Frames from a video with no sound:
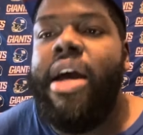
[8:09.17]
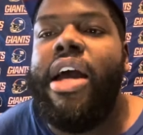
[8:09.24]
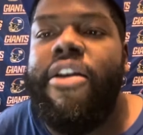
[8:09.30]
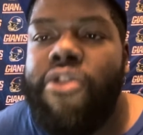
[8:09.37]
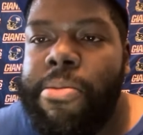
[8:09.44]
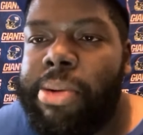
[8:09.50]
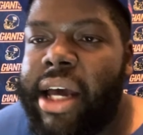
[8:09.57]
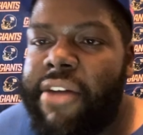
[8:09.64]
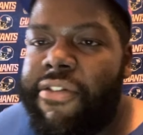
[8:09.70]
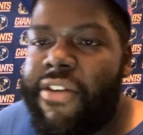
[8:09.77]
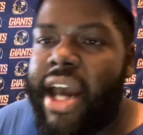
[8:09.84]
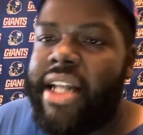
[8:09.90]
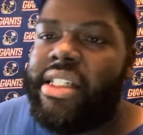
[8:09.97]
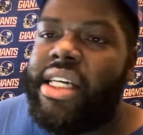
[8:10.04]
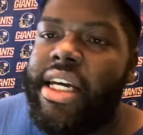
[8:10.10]
If you play
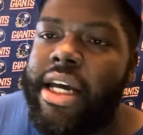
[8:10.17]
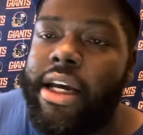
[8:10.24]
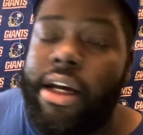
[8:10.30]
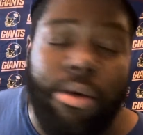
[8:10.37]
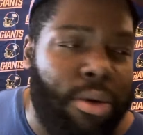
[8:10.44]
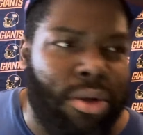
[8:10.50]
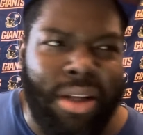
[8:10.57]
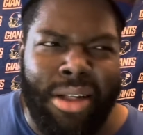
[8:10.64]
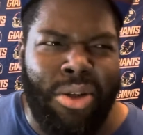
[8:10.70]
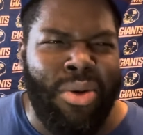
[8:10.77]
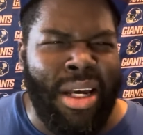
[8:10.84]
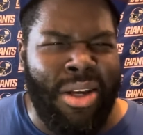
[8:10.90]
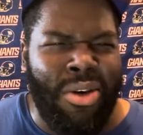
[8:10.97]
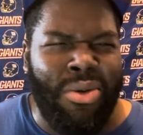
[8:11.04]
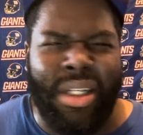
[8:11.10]
fantasy, well, do they
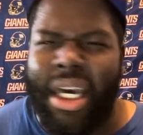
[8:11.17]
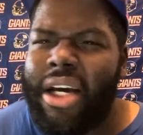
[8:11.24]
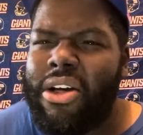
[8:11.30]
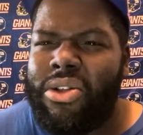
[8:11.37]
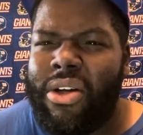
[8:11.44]
use kickers